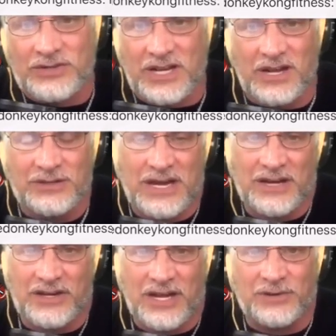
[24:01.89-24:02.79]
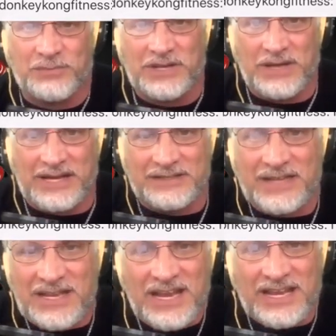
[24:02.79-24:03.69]
So you know, I don't know, but
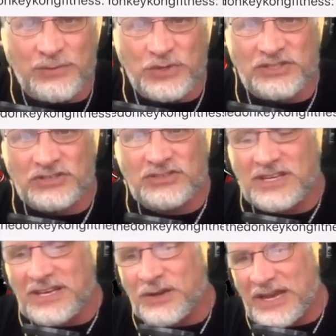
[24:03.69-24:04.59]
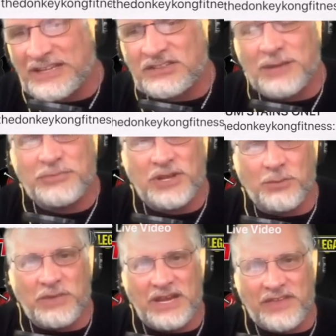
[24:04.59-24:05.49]
I, it would just, it, it's
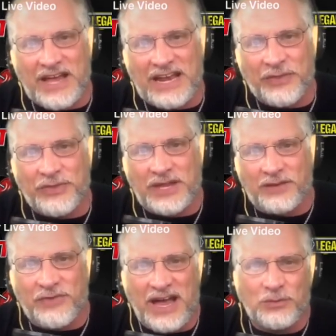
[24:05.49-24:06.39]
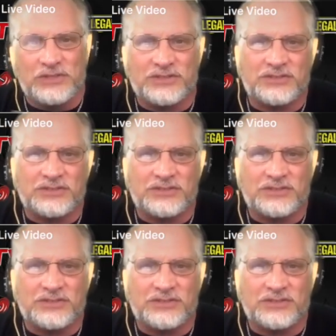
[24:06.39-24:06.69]
something to me that I think if